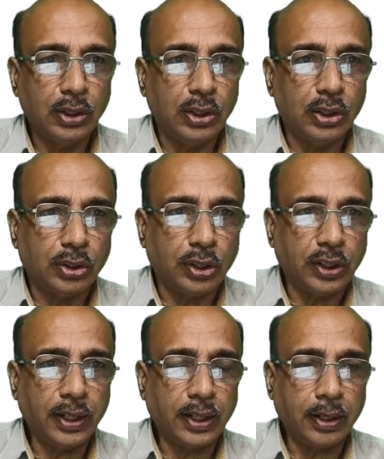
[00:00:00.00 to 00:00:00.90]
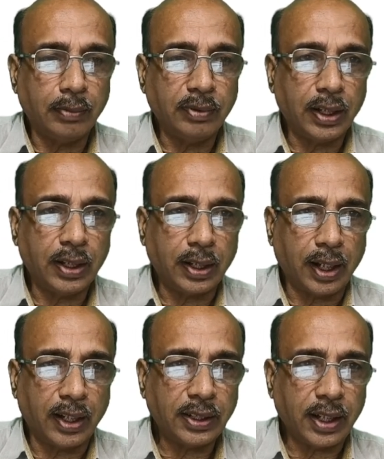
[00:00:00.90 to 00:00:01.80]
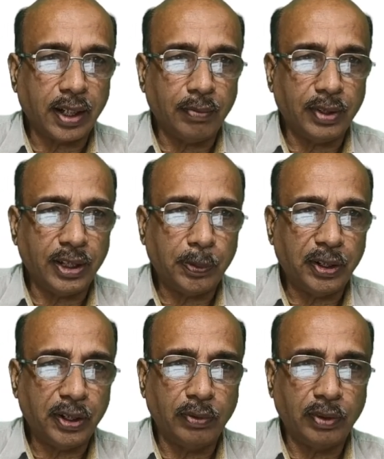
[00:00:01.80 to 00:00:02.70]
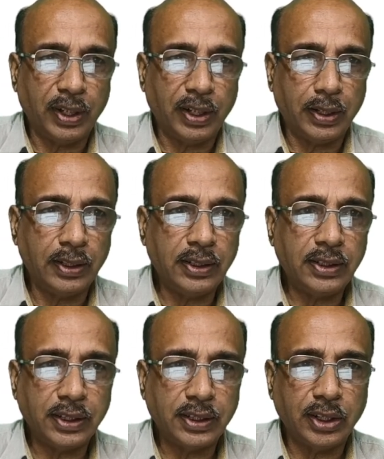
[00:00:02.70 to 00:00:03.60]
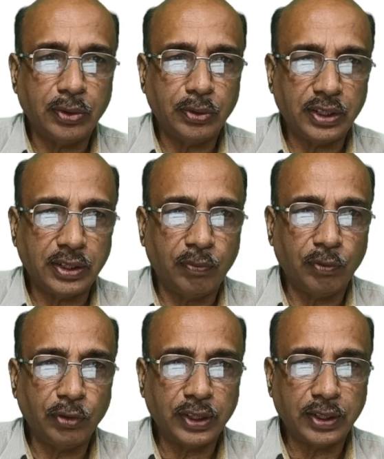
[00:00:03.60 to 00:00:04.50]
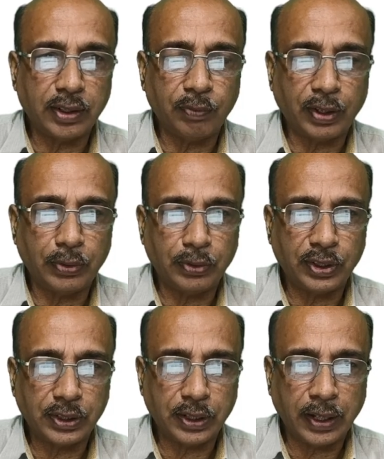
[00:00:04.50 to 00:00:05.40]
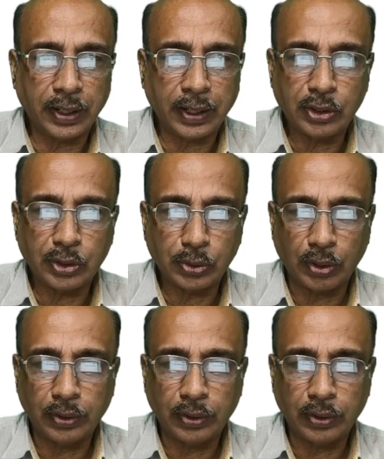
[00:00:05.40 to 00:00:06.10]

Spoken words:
So here it comes the class average speed of the vehicles 60 to 64, 65 to 69 and so on.